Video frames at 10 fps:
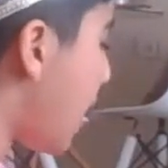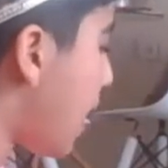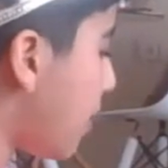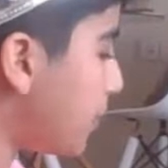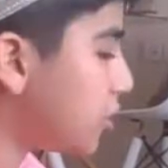
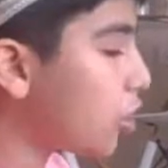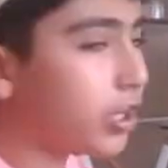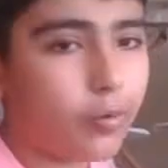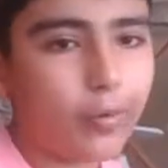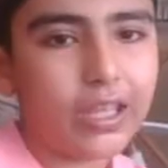and
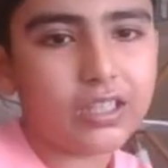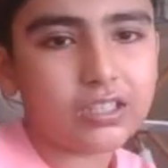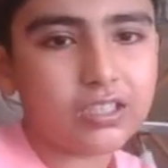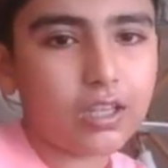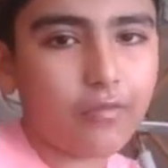majority
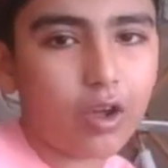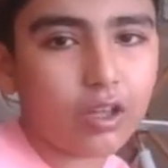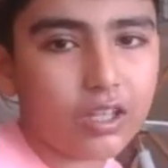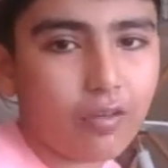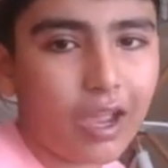wins,
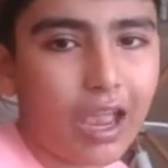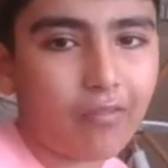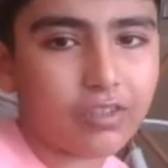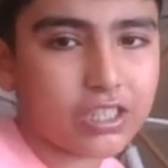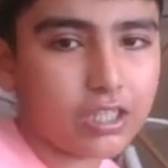if I
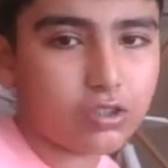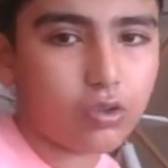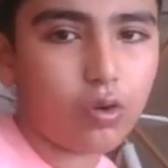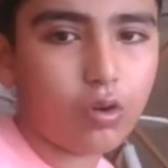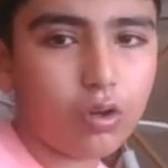have to say
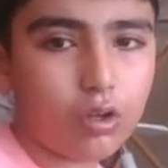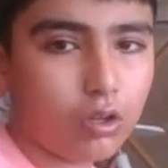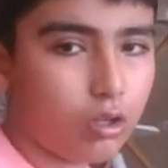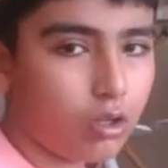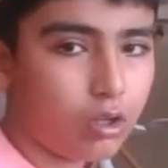so.
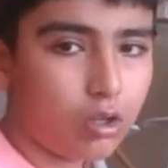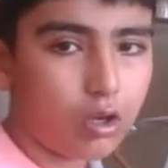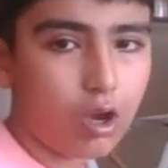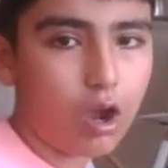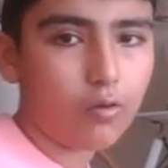
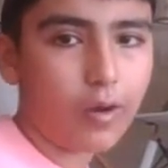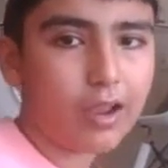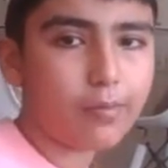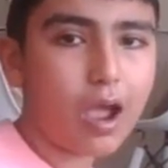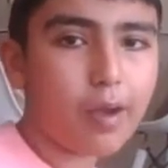All
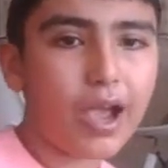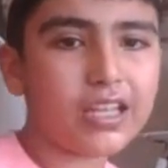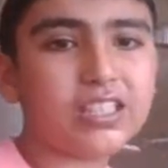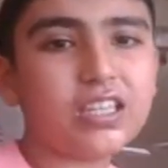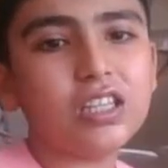right, my
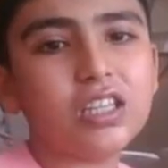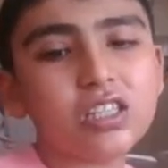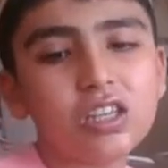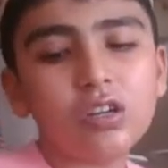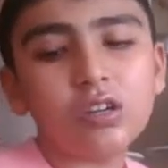
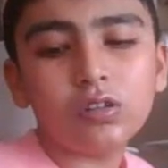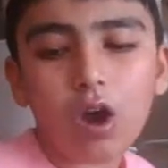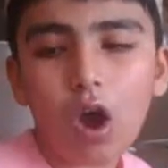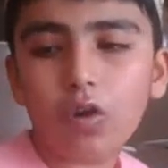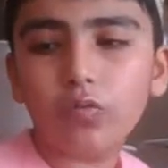Pisces?
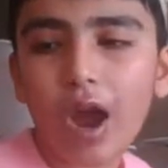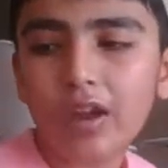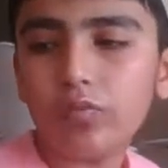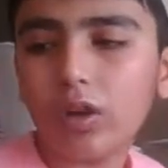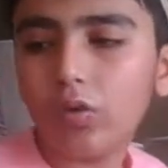All
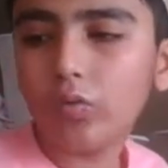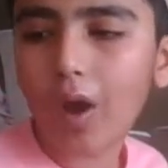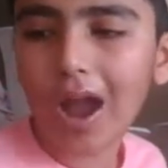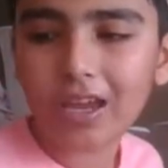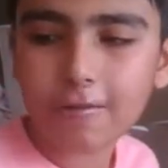right, look all
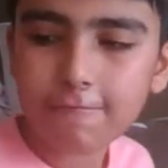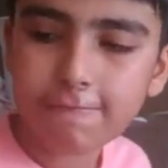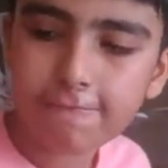right.